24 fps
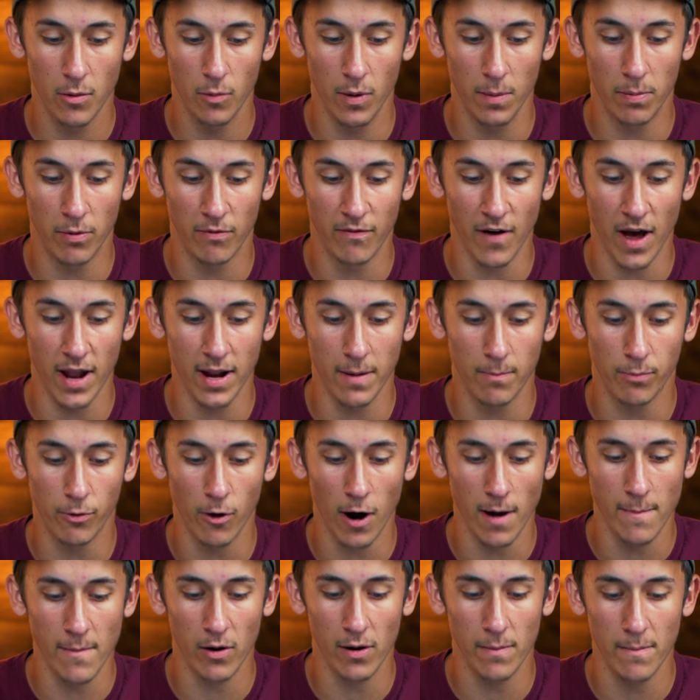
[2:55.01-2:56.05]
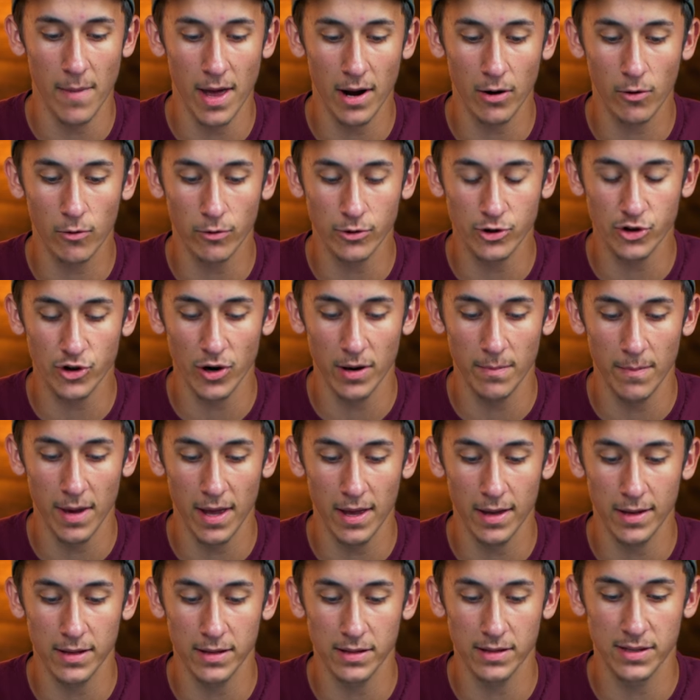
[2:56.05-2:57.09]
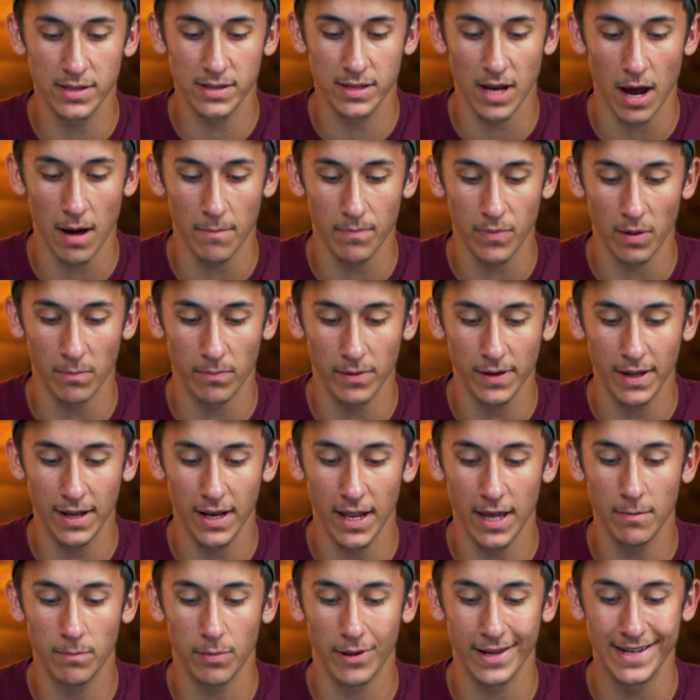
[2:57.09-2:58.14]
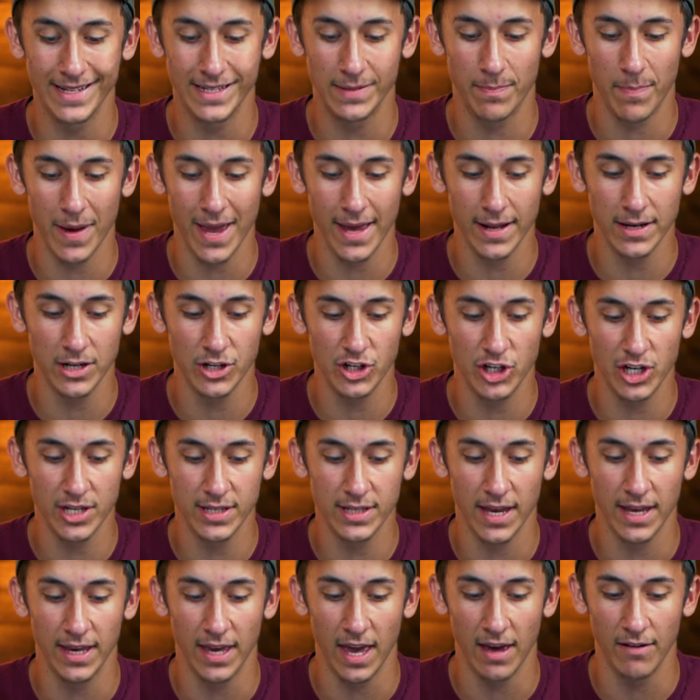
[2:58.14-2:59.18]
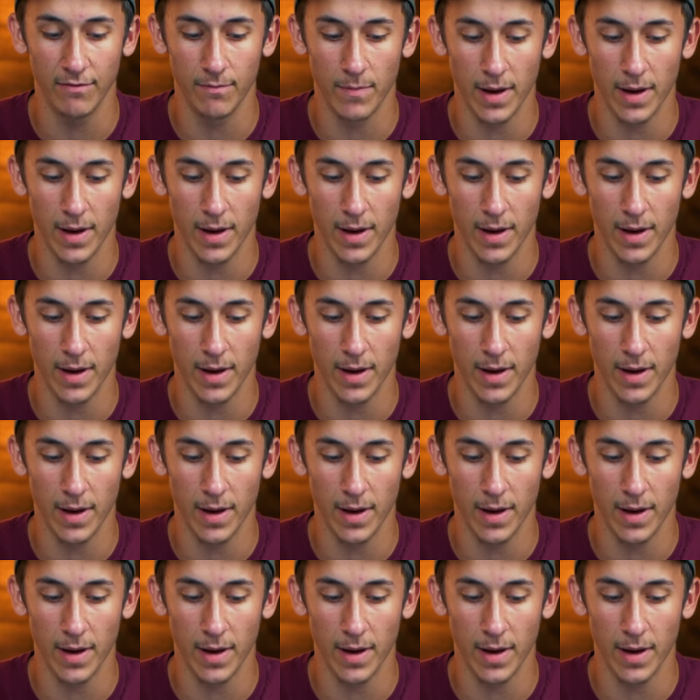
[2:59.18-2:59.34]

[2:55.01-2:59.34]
We provided primary medical treatment, stopped the bleeding, placed bandages and gave